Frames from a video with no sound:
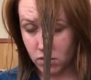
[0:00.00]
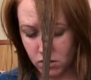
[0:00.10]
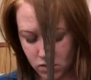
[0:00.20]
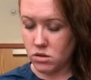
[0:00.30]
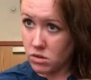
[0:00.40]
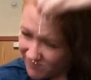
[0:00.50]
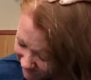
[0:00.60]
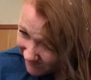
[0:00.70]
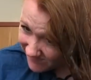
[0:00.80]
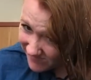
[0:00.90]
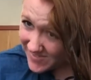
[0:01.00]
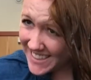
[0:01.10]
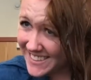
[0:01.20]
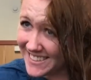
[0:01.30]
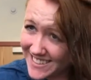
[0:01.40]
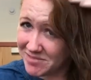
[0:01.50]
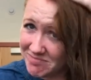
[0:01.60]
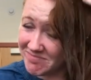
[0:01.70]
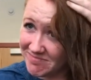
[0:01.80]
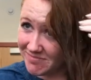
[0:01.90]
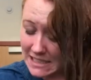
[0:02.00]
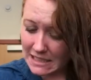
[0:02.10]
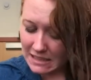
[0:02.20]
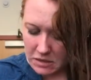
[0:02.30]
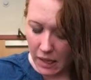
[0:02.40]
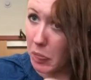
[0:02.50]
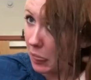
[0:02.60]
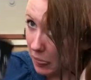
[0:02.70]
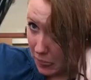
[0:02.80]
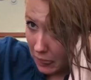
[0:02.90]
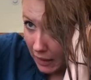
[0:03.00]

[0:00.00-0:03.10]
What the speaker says: this cup of water. Didn't really work that well.